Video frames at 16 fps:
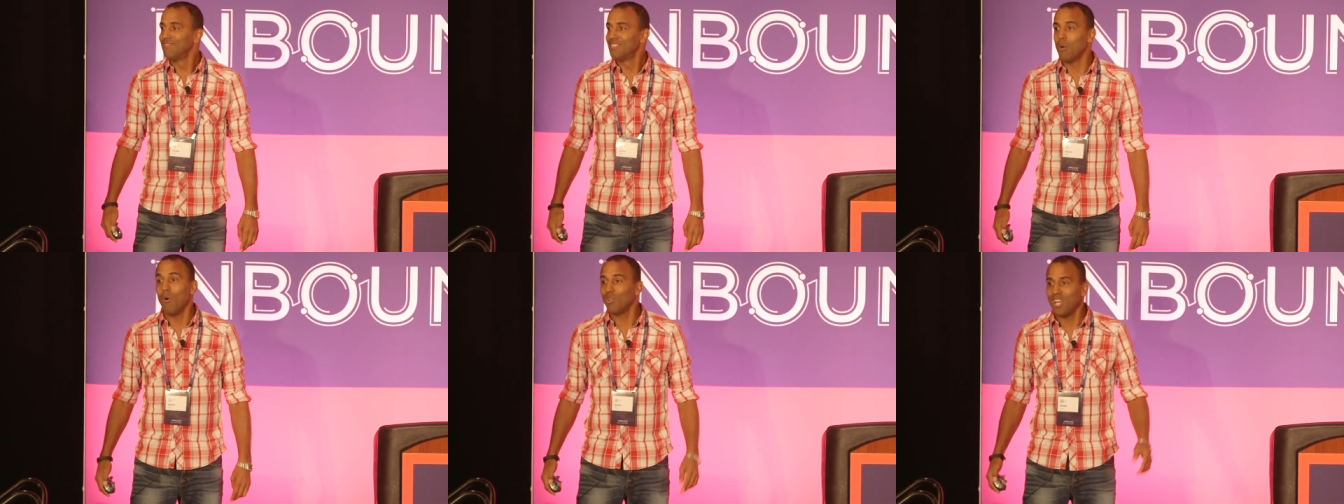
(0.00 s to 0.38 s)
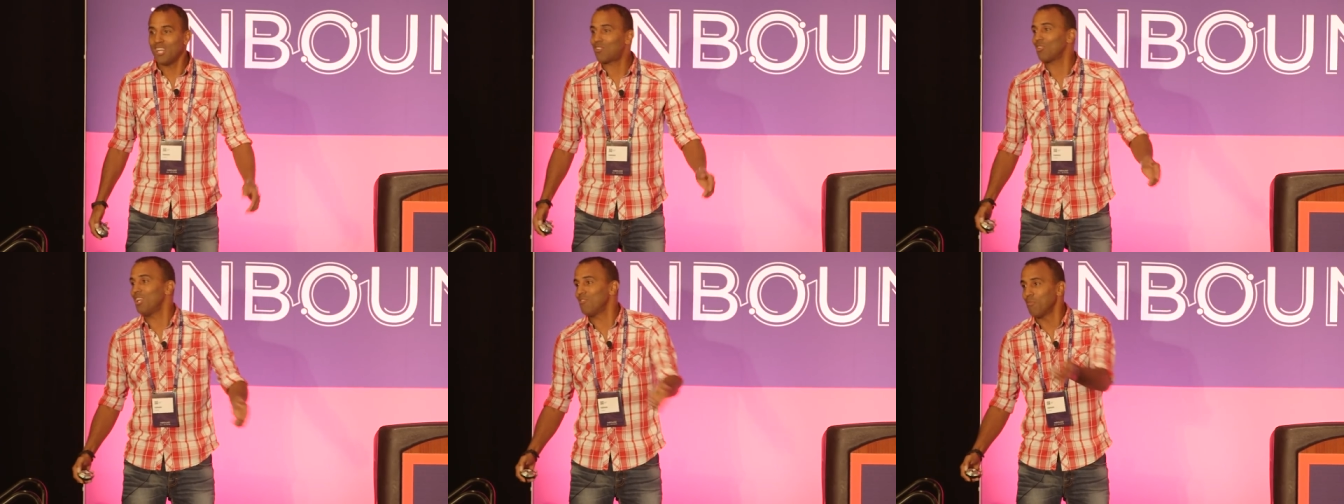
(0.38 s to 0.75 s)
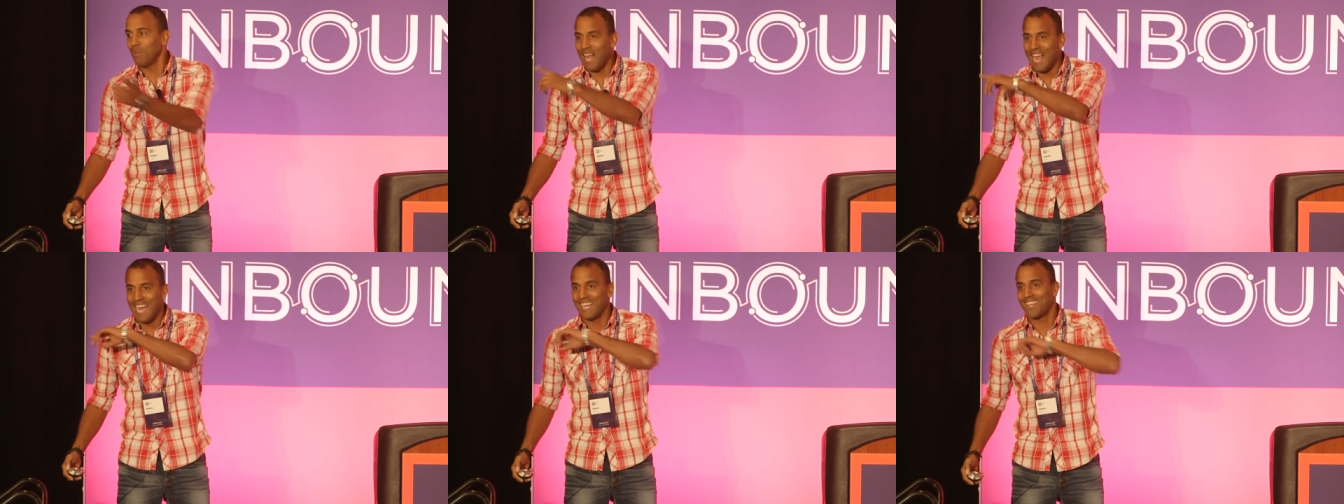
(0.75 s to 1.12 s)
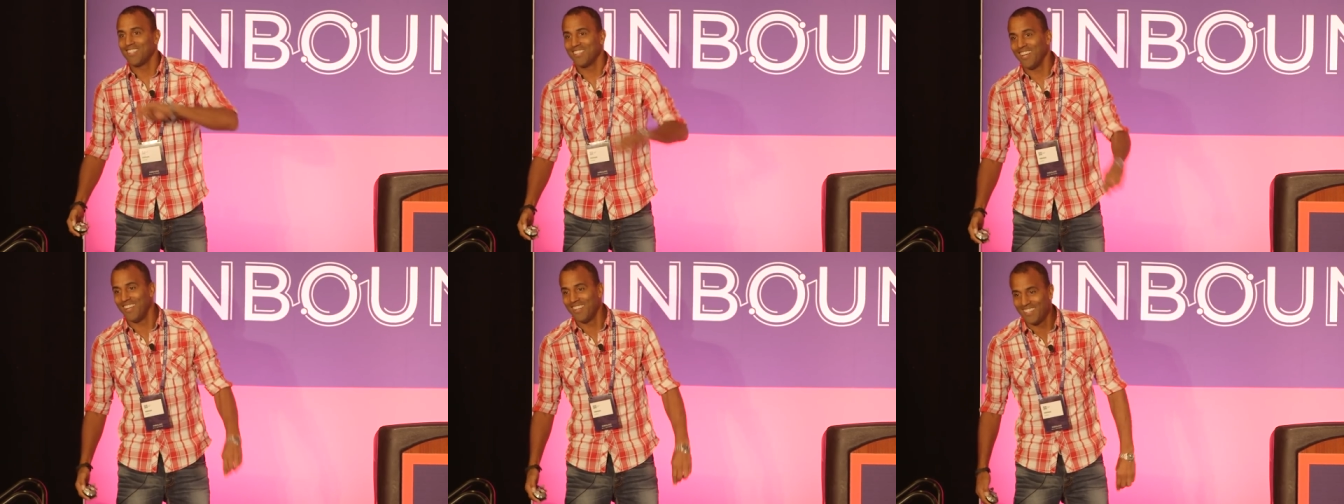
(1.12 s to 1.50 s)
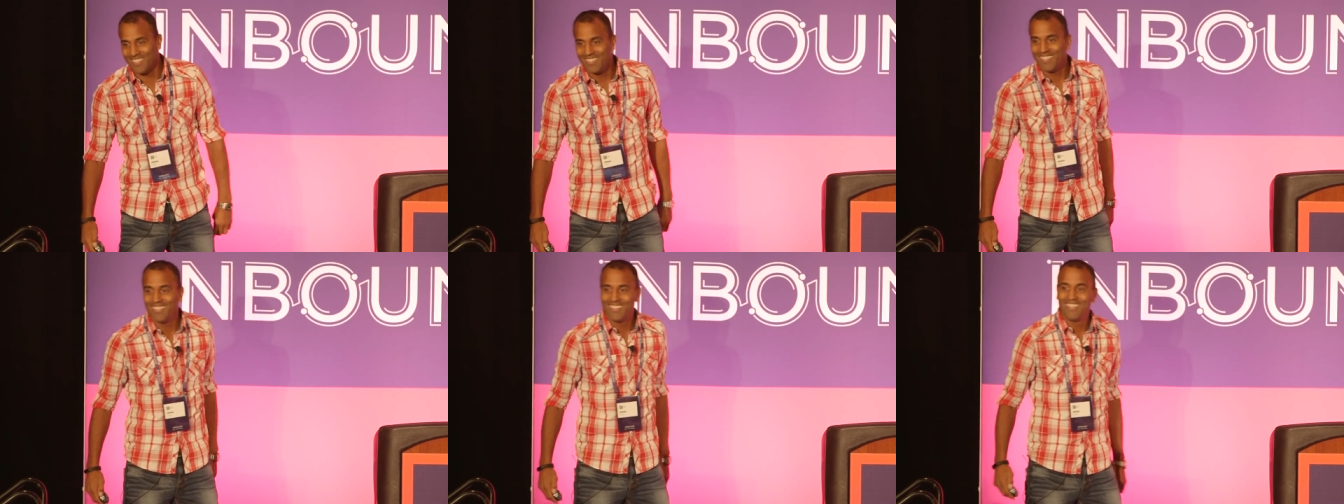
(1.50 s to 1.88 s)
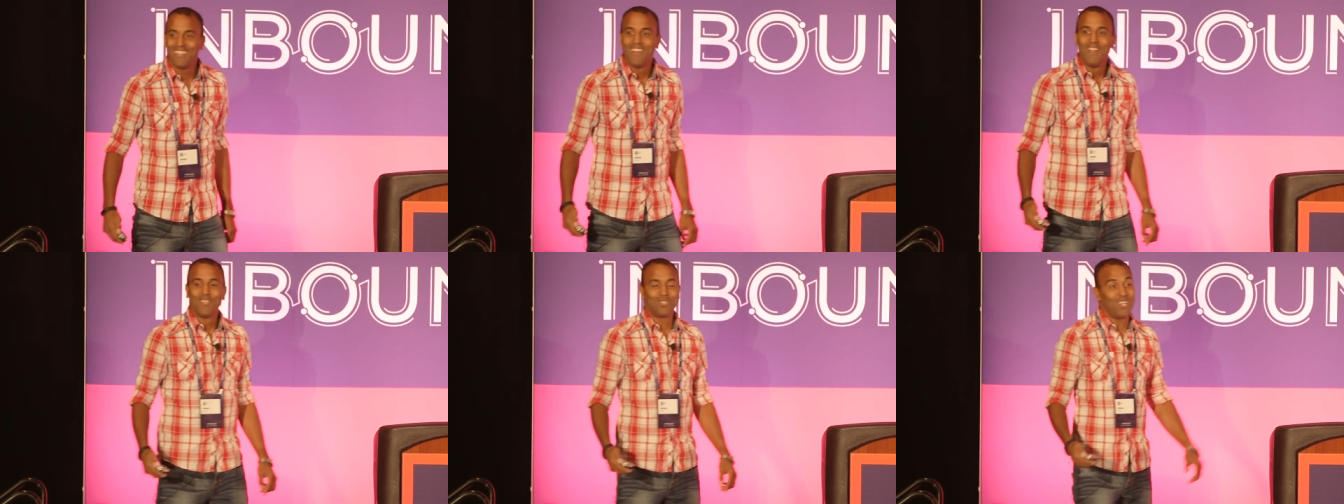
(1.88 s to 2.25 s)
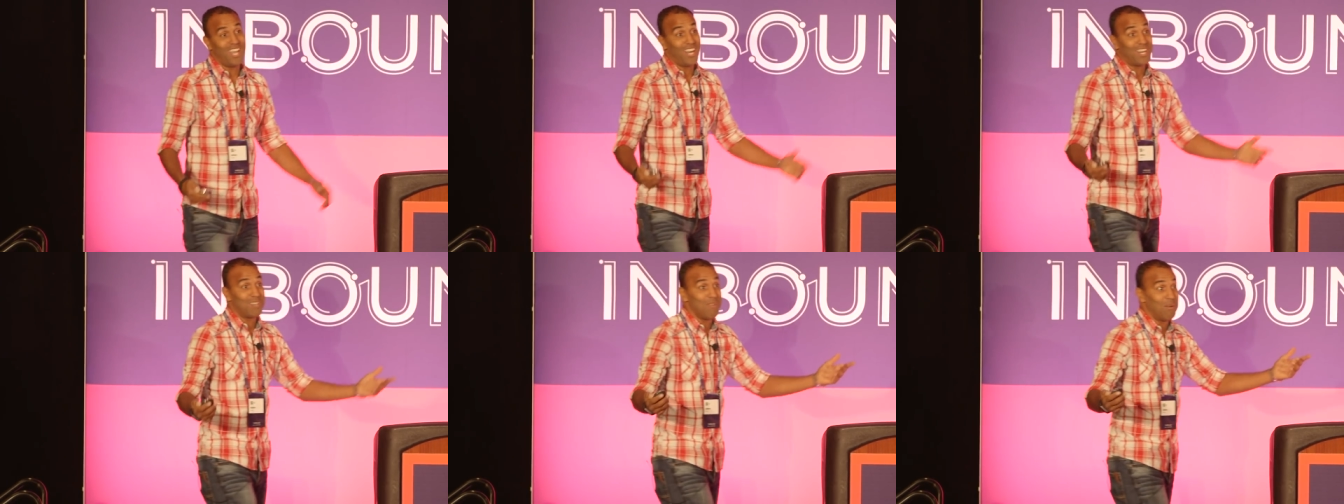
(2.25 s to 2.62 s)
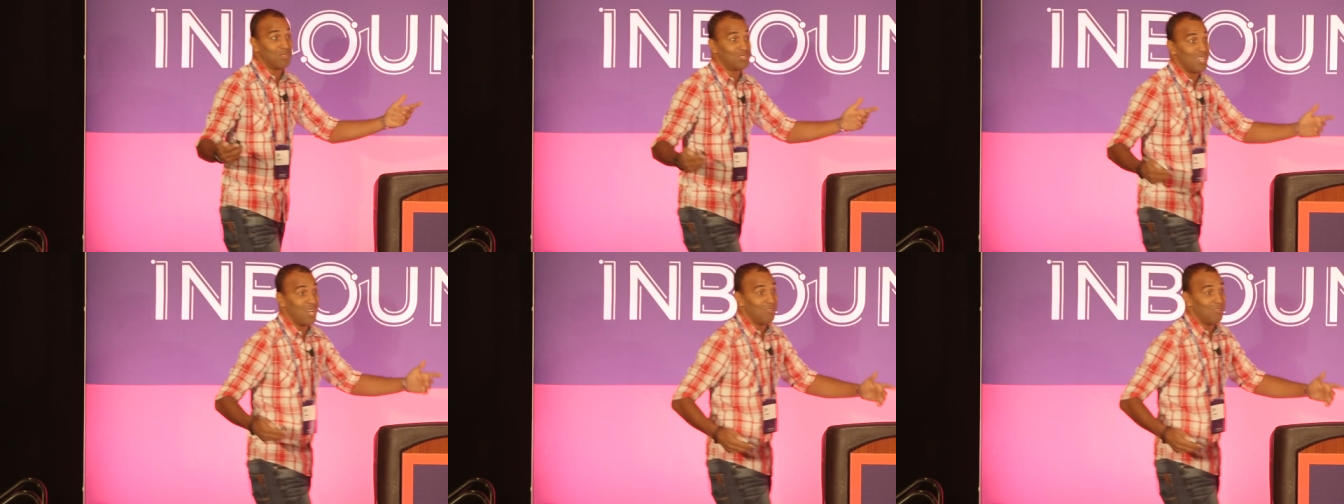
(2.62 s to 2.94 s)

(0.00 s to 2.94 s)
They won't let you leave it blank. So you got to come up with